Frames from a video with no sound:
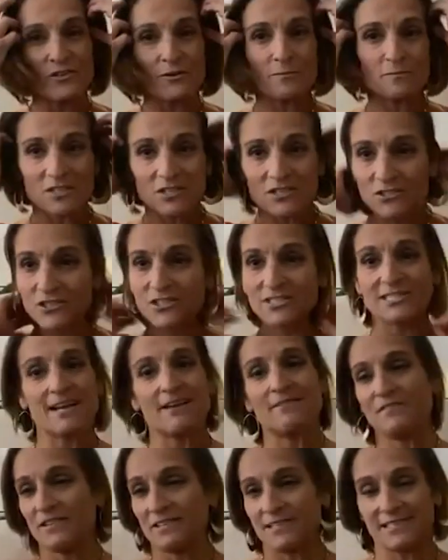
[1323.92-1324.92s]
gymnasts just
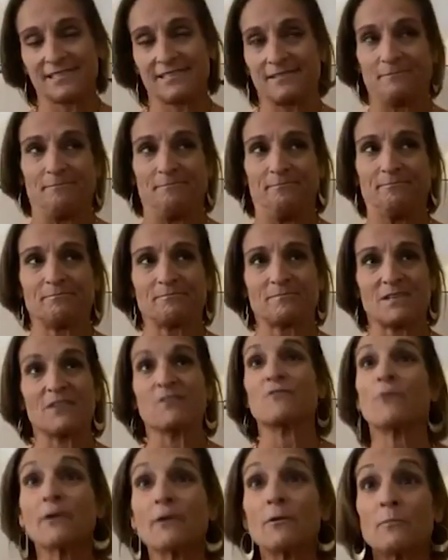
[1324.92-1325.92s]
have this
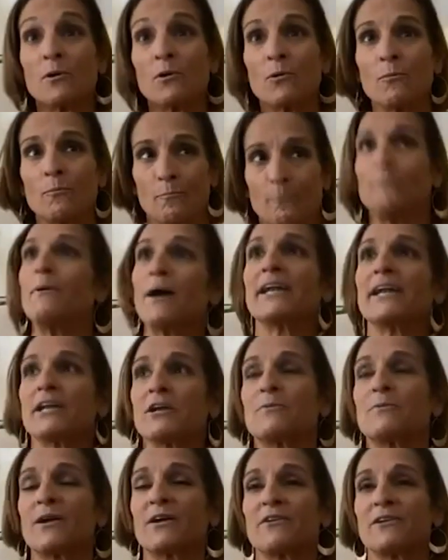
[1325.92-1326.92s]
incredible body
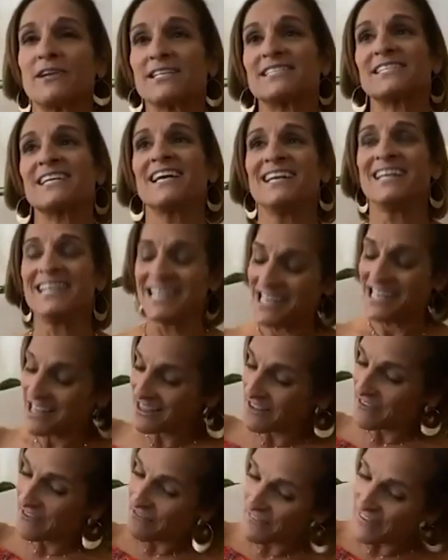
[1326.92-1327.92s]
awareness.
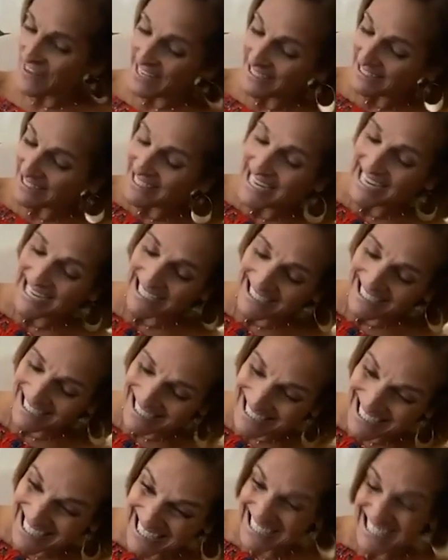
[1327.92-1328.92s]
The feet
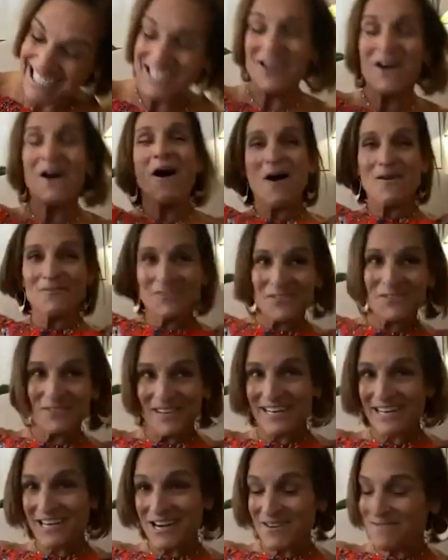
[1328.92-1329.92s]
landed. The arms
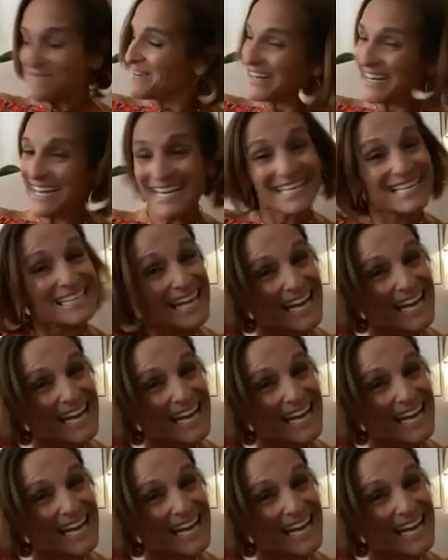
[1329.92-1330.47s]
went up. I didn't